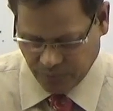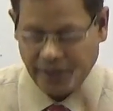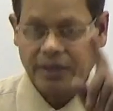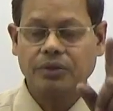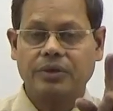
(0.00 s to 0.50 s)

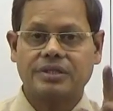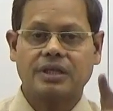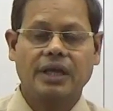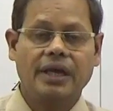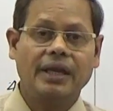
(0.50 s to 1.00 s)
paid in
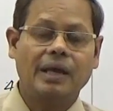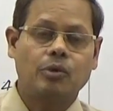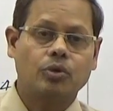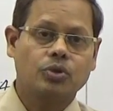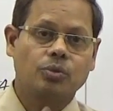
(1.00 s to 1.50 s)
USA. Any
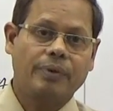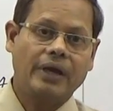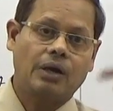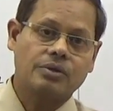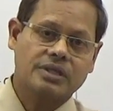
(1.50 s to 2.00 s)
amount you
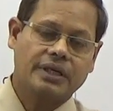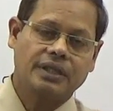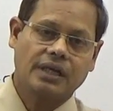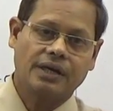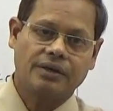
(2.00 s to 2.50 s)
pay outside
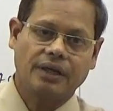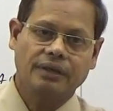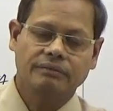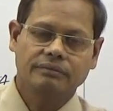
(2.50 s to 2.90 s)
the country,